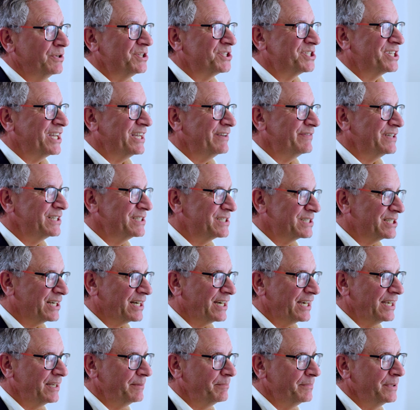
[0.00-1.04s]
saving
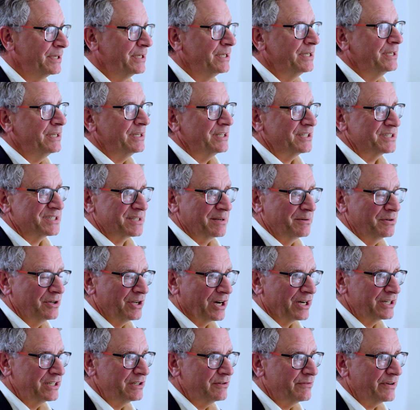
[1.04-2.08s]
time, it's a
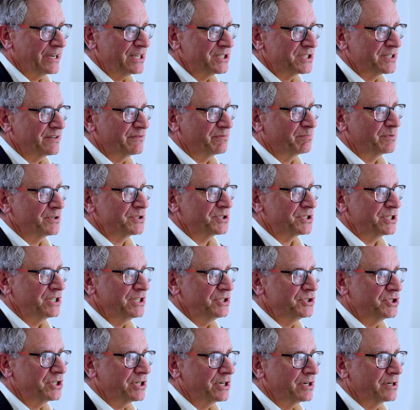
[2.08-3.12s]
non-invasive
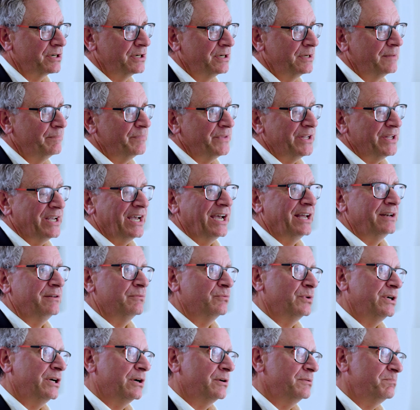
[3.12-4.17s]
procedure, and
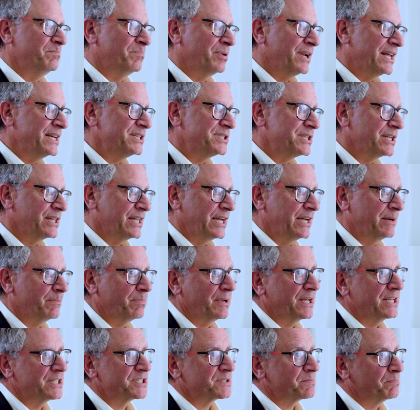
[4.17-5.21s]
we are placing the
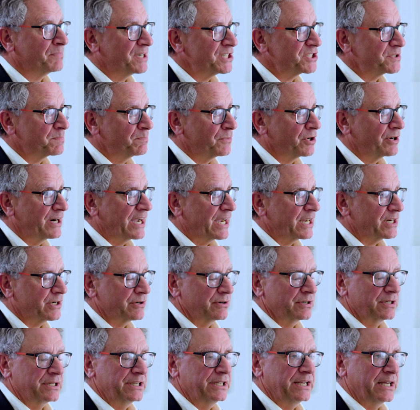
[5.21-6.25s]
implants much more
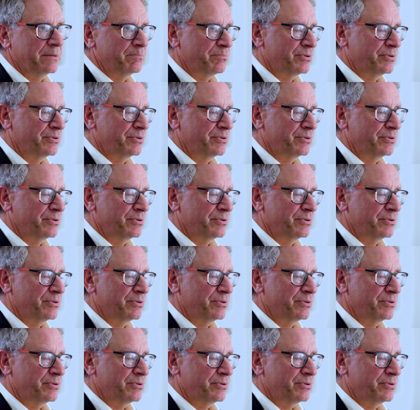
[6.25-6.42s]
accurately and